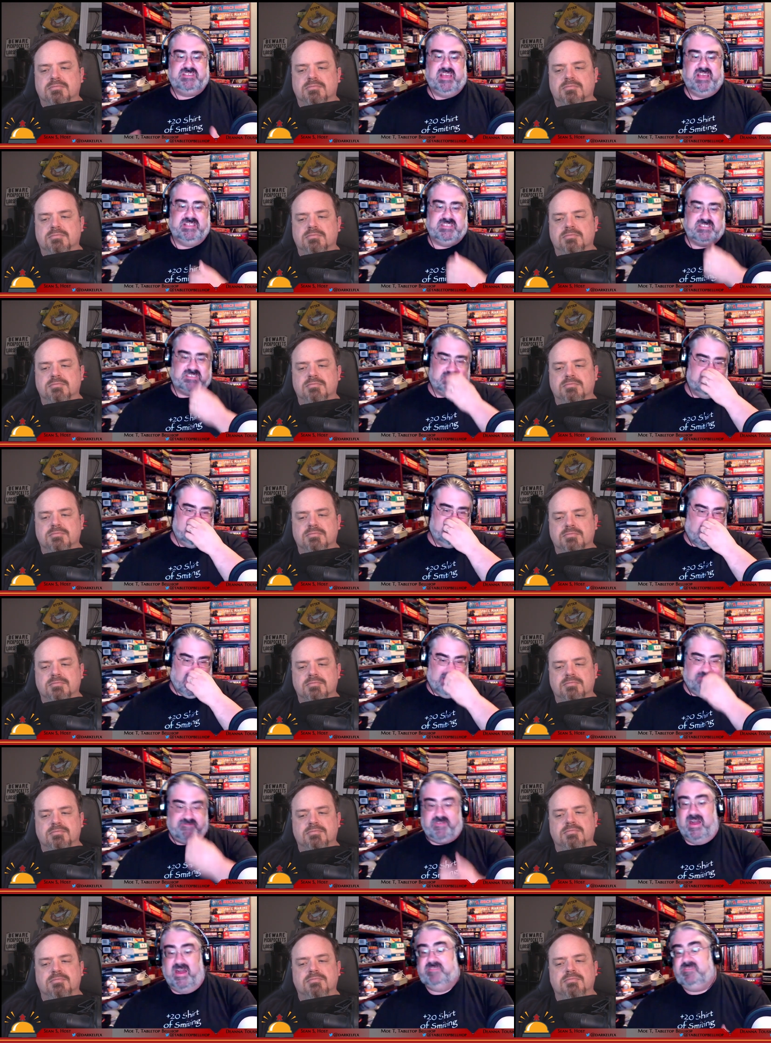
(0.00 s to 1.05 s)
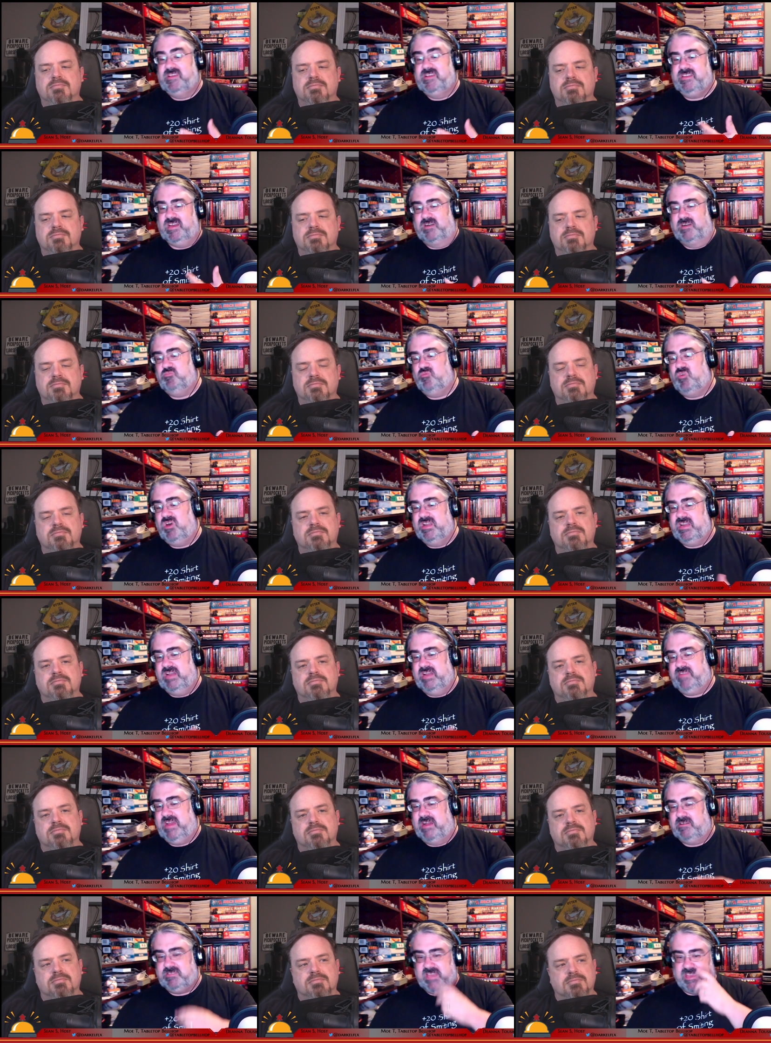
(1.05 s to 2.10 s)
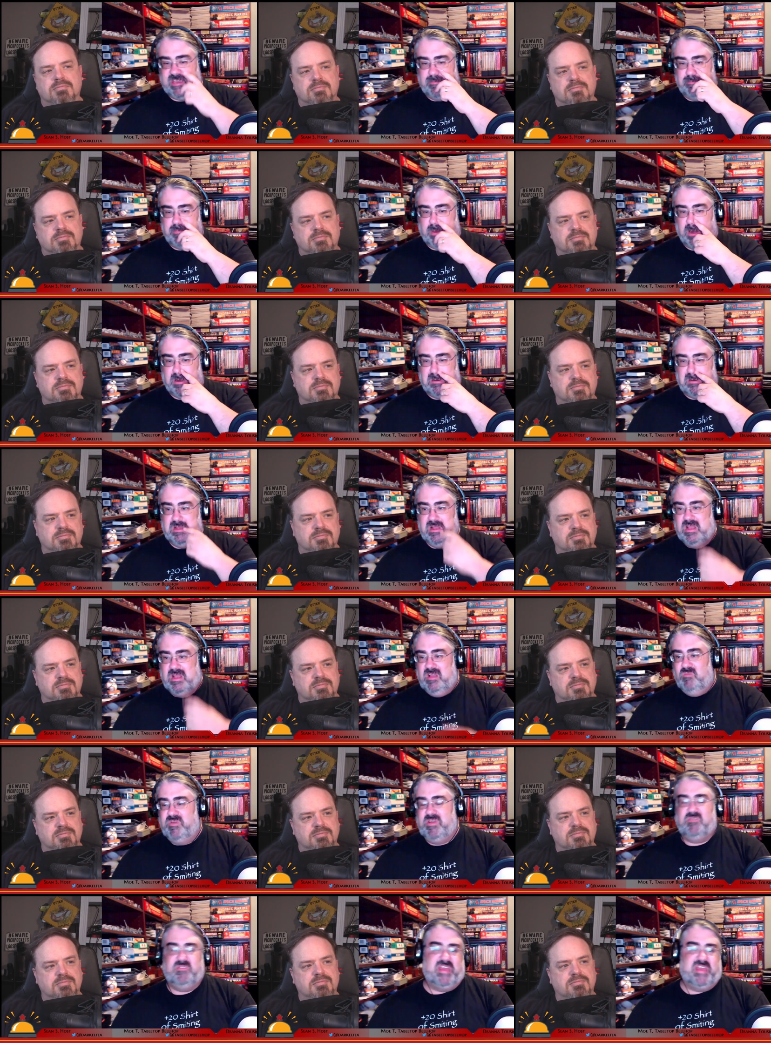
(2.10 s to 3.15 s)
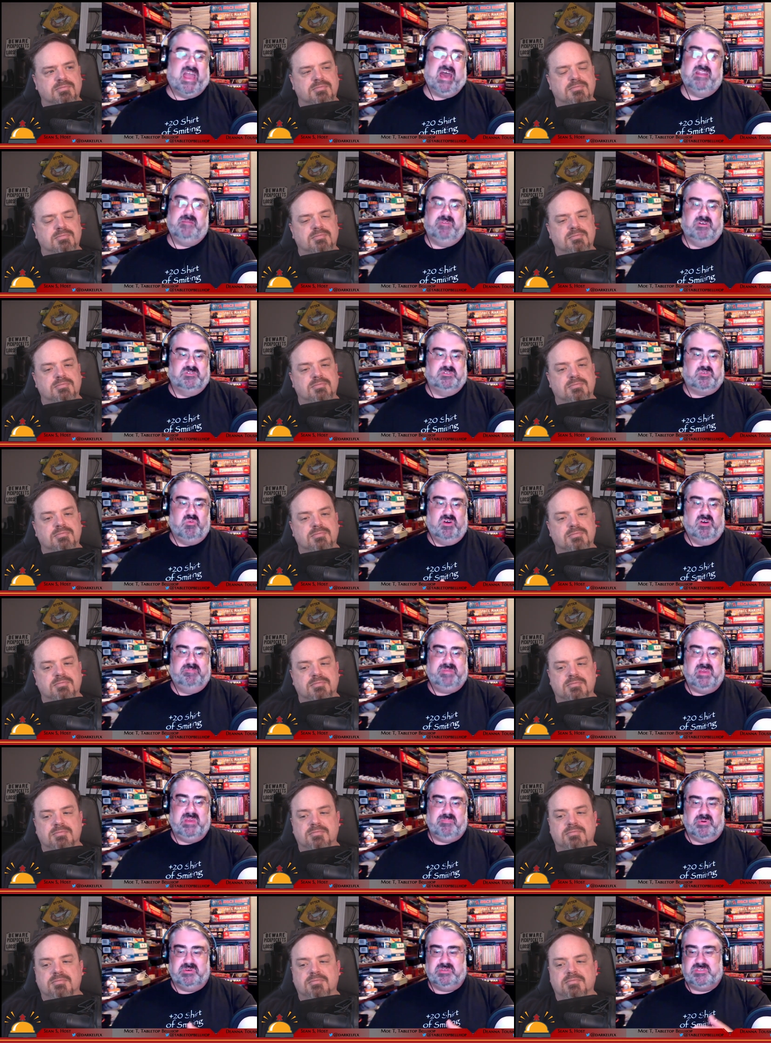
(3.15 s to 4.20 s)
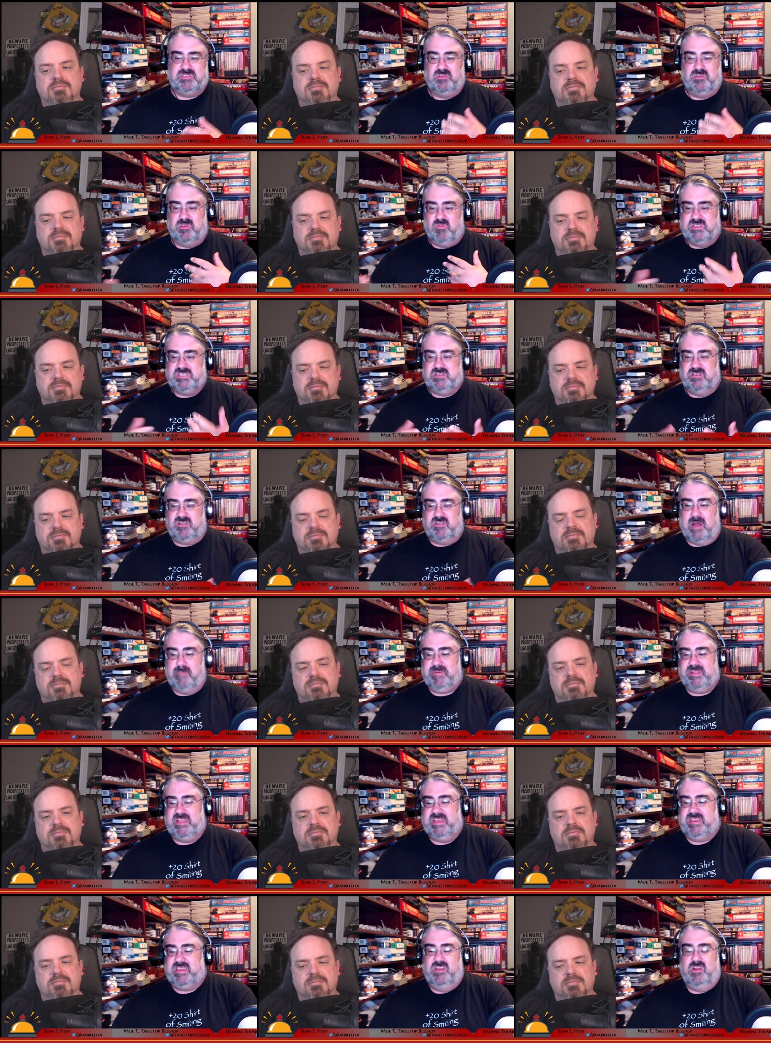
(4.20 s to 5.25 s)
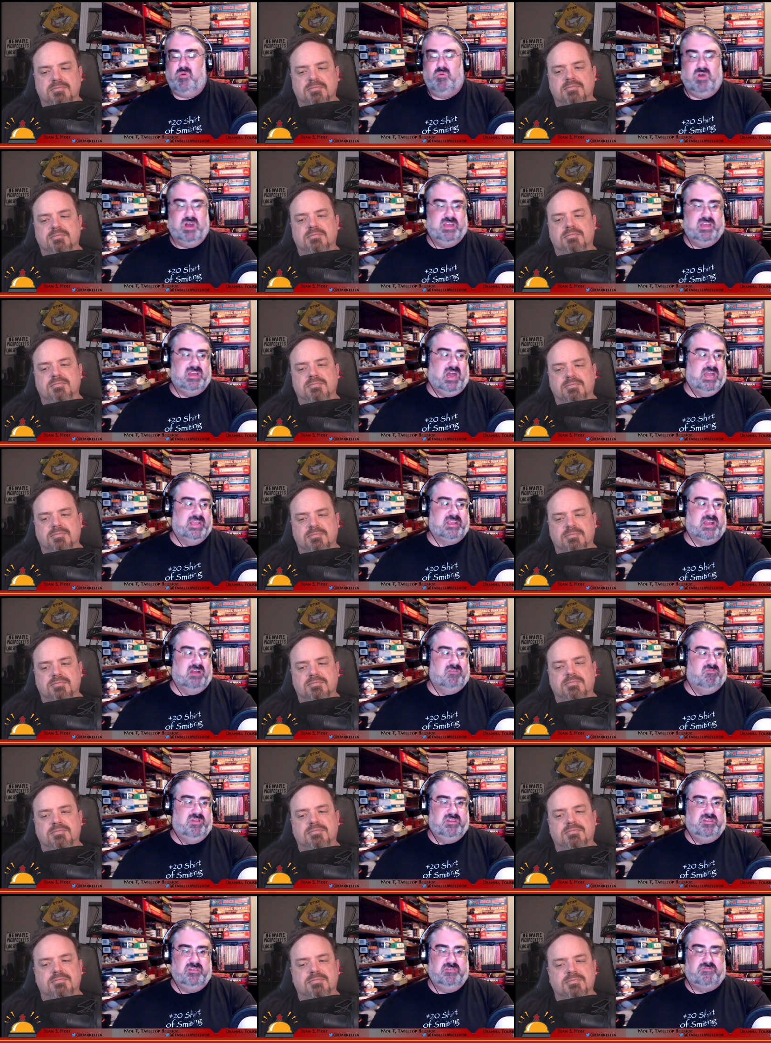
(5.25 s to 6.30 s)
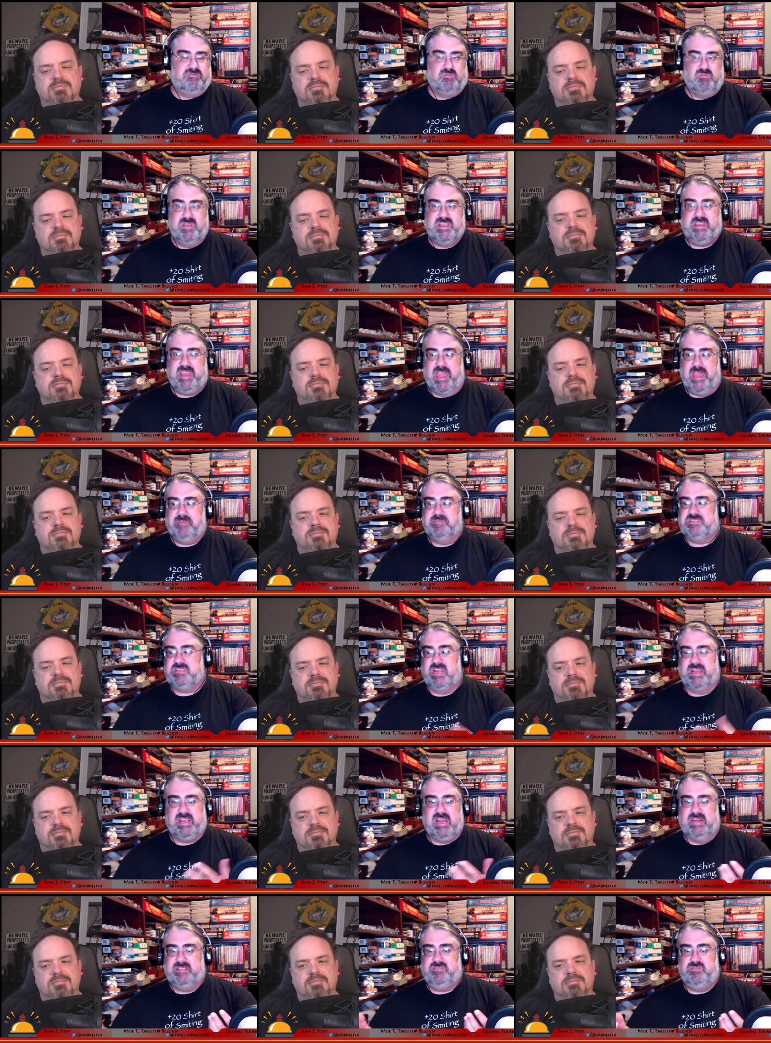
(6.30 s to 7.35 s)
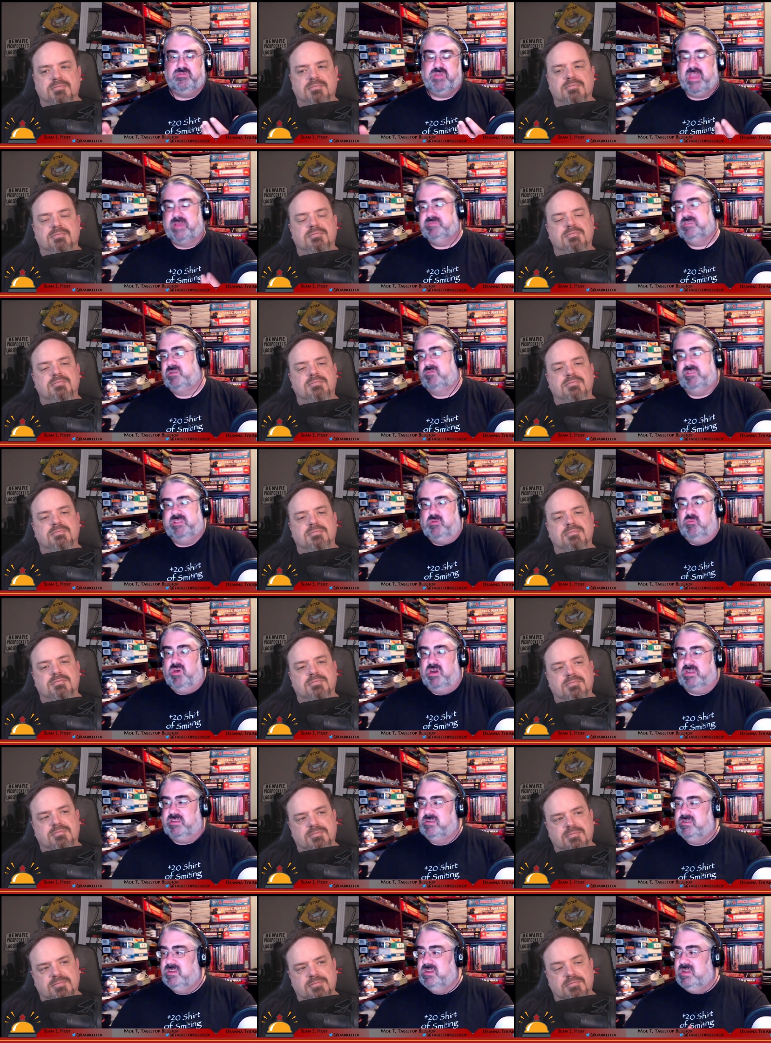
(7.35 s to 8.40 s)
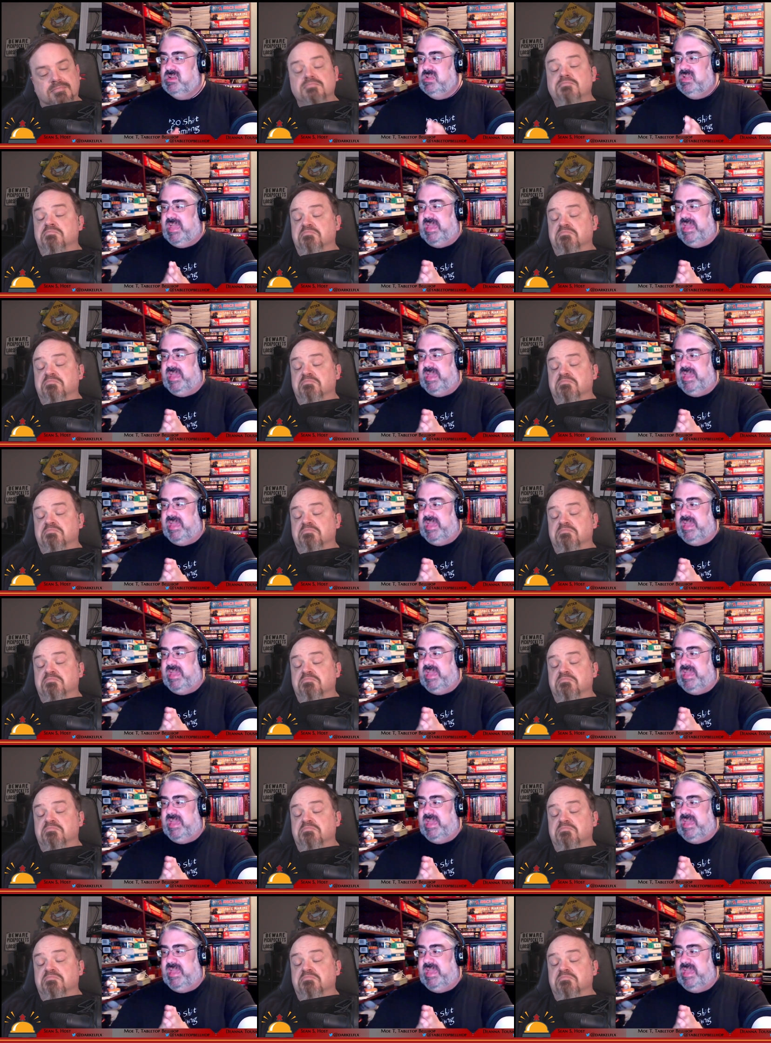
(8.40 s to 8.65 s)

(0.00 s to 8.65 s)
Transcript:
Speaker 1: It's it's I've finally done one. I've now taken part we only had about 12 people, so there wasn't a lot. But like, you know what? I got rid of three games and I got two games I really wanted.